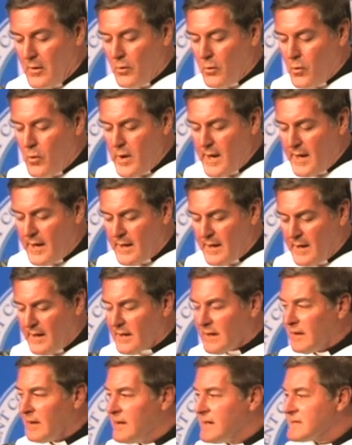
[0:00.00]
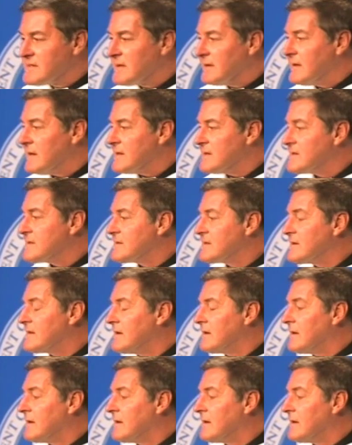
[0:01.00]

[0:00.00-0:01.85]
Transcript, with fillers: Weak and listless,